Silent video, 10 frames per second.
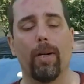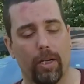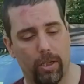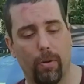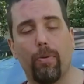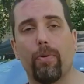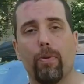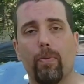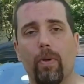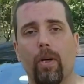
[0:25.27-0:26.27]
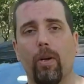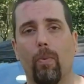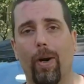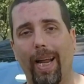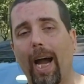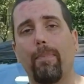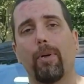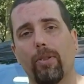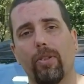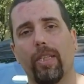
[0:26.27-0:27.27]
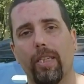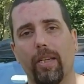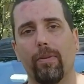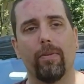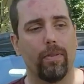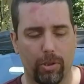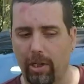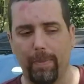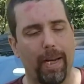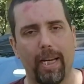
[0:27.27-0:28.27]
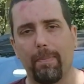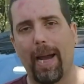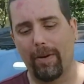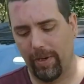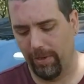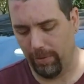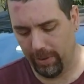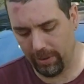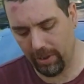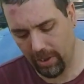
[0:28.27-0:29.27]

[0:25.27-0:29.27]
I'm going to go through what I personally do. Sorry about any background noise.